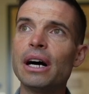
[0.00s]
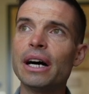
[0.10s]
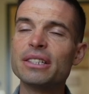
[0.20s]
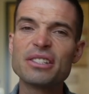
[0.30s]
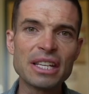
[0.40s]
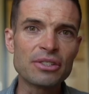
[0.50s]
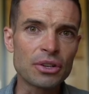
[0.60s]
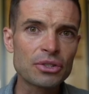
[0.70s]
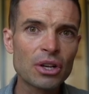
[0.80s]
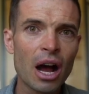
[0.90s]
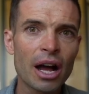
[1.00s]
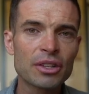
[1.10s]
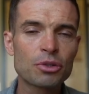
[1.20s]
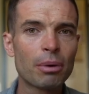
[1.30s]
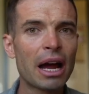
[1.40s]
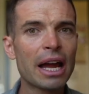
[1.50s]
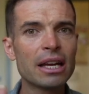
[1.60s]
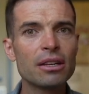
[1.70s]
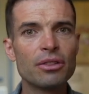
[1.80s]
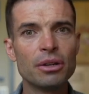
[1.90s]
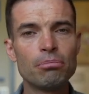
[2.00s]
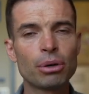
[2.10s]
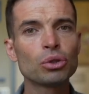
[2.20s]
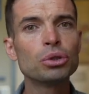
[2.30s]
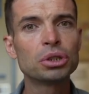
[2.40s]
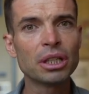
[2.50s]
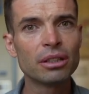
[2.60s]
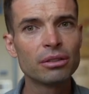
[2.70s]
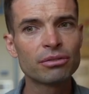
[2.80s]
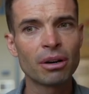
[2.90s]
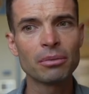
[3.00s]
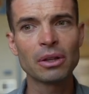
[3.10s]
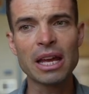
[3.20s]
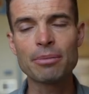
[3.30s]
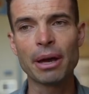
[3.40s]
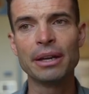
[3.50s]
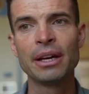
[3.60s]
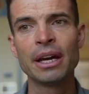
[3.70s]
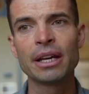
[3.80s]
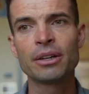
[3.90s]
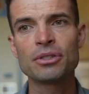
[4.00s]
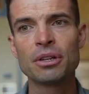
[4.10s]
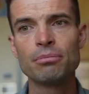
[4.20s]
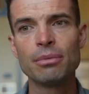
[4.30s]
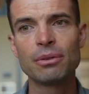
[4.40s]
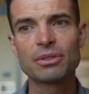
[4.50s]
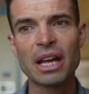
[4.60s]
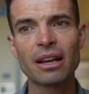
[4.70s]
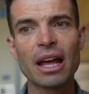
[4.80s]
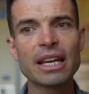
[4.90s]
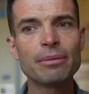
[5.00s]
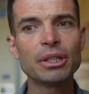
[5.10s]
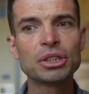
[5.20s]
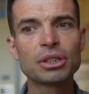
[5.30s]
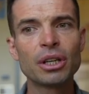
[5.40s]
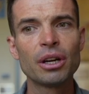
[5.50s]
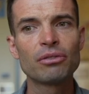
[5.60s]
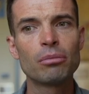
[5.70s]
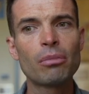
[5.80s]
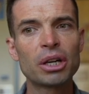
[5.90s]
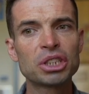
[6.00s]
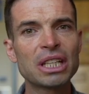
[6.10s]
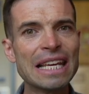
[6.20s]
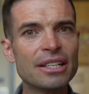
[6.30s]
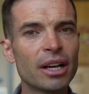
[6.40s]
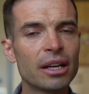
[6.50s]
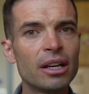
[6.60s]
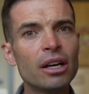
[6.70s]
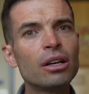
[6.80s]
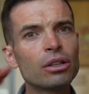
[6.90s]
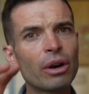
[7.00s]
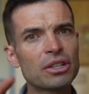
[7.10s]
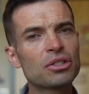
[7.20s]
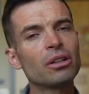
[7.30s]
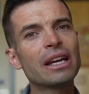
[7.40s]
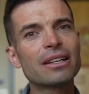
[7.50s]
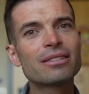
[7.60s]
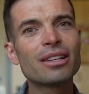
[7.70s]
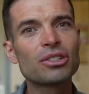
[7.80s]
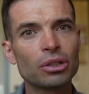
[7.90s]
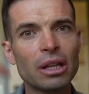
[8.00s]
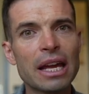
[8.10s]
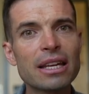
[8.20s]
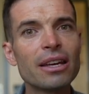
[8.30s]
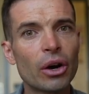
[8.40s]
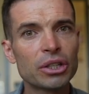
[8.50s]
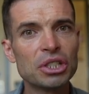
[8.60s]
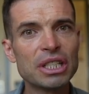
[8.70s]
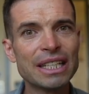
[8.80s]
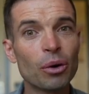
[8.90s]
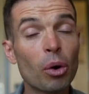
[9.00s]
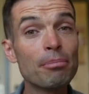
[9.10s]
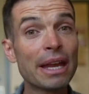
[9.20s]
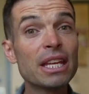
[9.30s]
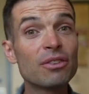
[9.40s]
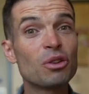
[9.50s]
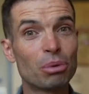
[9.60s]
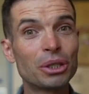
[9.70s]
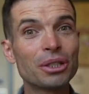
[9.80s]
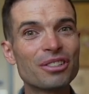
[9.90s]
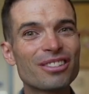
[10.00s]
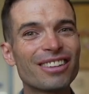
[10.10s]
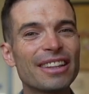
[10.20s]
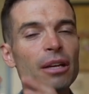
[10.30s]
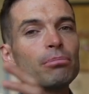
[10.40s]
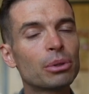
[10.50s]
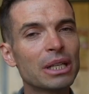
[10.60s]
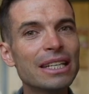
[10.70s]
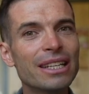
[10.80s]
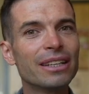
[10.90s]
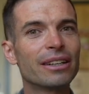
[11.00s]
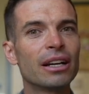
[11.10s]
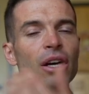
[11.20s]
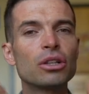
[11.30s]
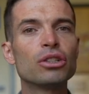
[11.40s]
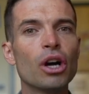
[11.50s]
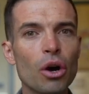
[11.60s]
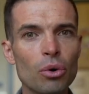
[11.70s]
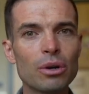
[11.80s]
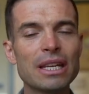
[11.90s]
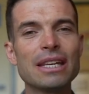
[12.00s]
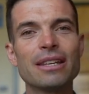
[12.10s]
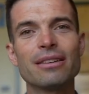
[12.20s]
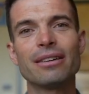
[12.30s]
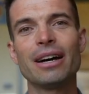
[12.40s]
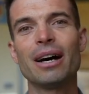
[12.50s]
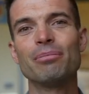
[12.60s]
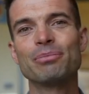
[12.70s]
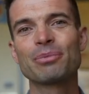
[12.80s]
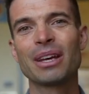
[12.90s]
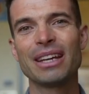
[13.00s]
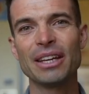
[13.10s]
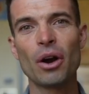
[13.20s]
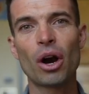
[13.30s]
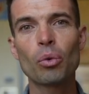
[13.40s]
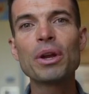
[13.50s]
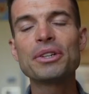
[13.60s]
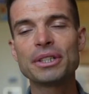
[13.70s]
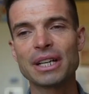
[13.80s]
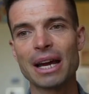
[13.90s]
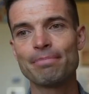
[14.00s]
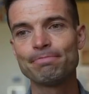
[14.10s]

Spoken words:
diseases caused by the pollution from the lake bed. Here's a satellite image from Mar Chiquita, Great Salt Lake's sister lake in Argentina, where many of the birds that breed here go in our wintertime.